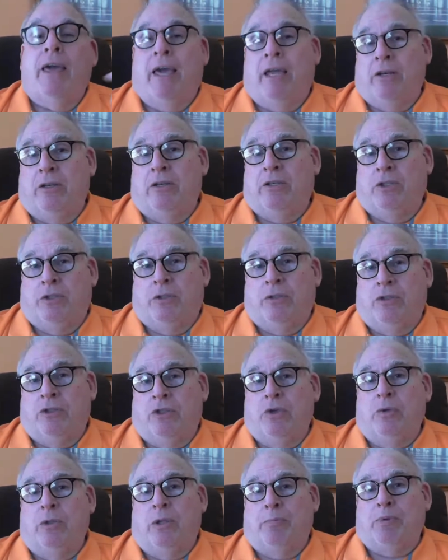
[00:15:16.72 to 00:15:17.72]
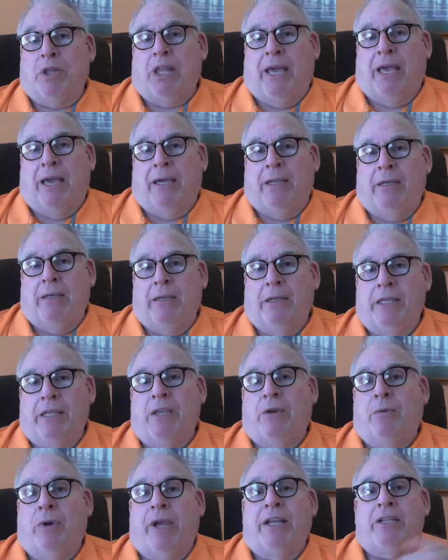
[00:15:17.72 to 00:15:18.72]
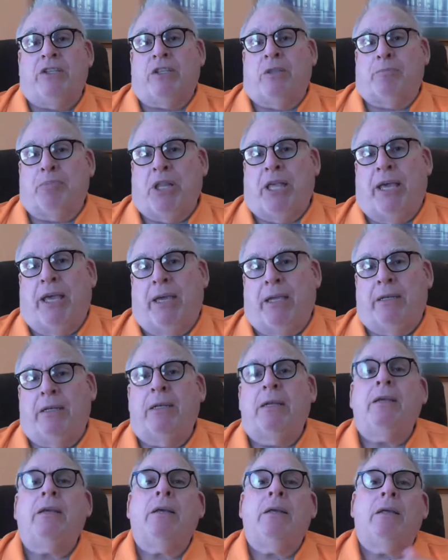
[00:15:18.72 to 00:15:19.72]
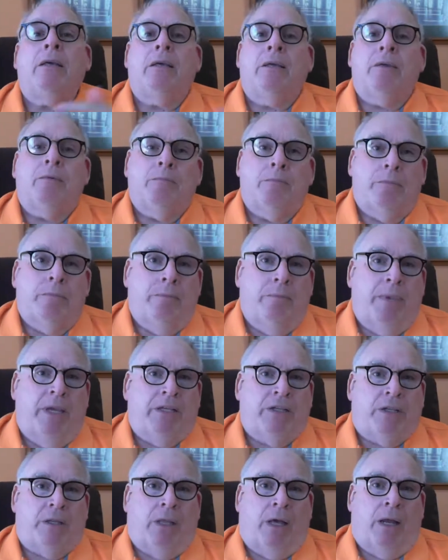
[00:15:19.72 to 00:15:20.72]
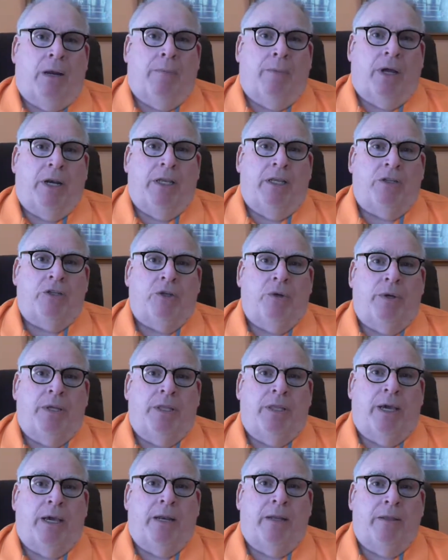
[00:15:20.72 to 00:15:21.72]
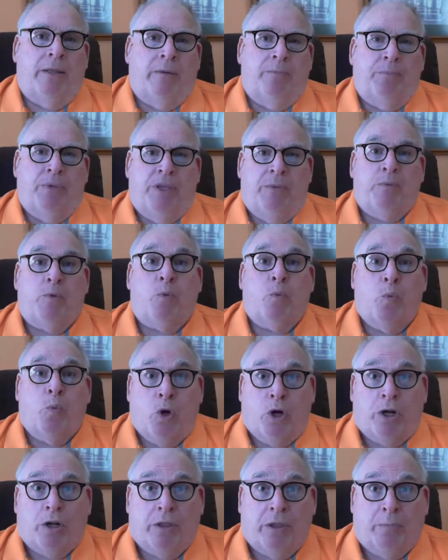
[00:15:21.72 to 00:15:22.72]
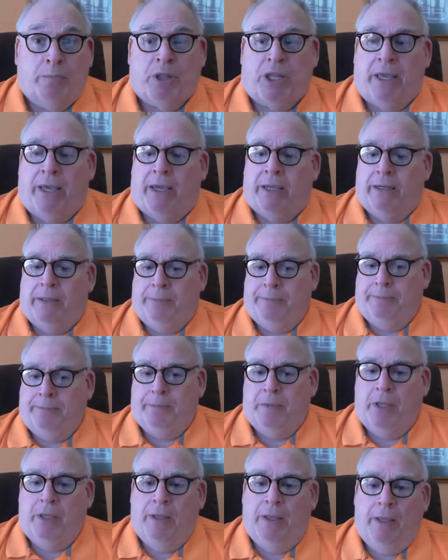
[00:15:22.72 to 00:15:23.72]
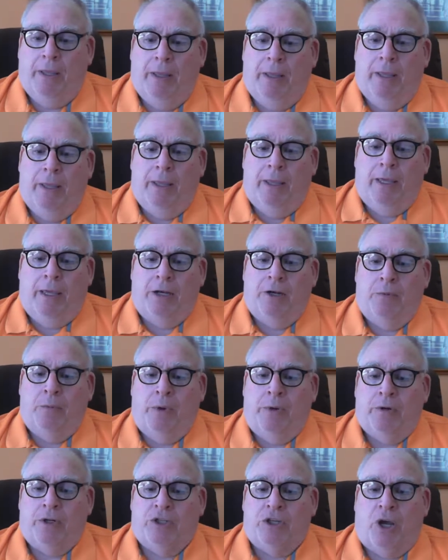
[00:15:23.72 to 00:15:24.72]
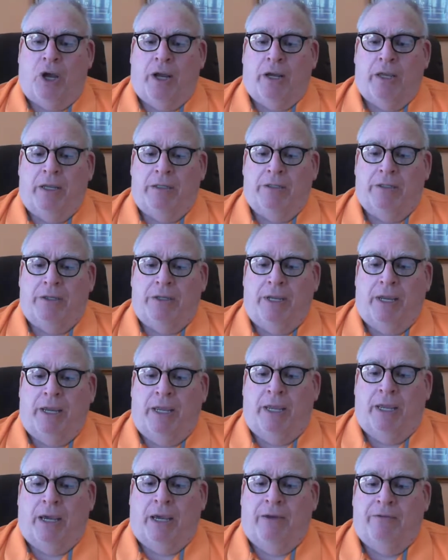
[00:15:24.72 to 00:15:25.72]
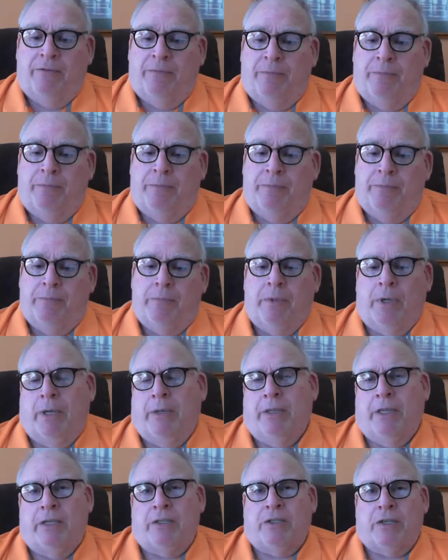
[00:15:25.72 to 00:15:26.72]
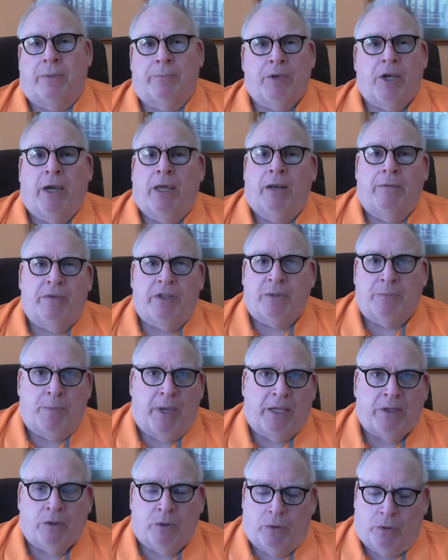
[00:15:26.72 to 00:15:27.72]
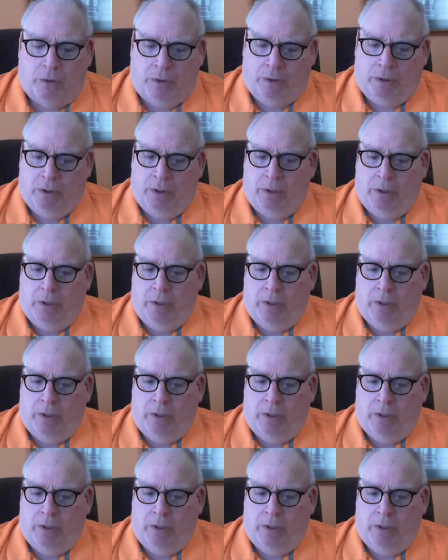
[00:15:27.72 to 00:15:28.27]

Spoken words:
and do the plan. He creates the plan, makes a lot of money in doing that, and then people work the plan. And we were talking today. I guess I'm kind of his mentor